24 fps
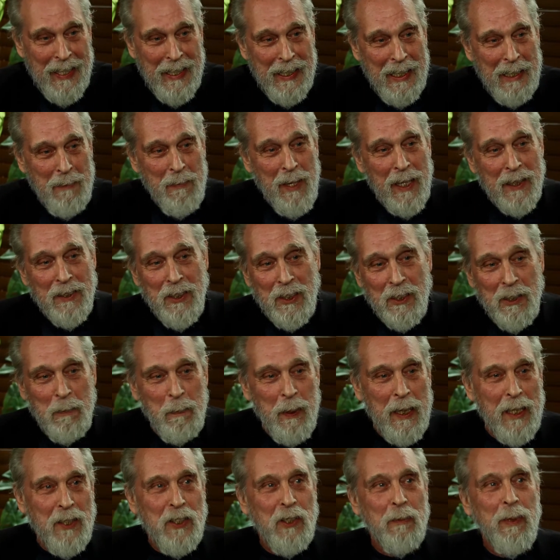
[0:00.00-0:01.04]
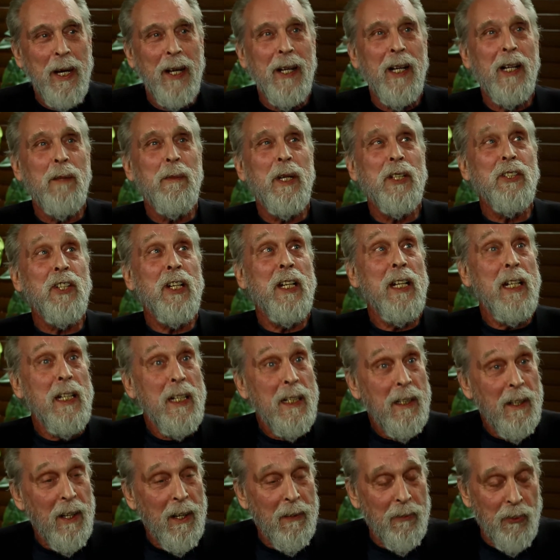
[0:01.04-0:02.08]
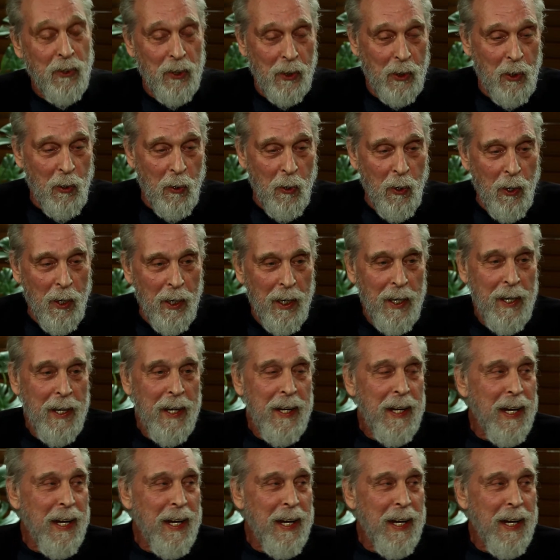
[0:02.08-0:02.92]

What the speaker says: He makes a speech about how much he loves the Corps,